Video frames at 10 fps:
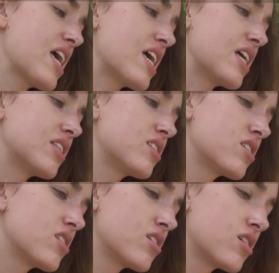
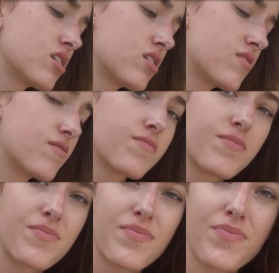[no speech]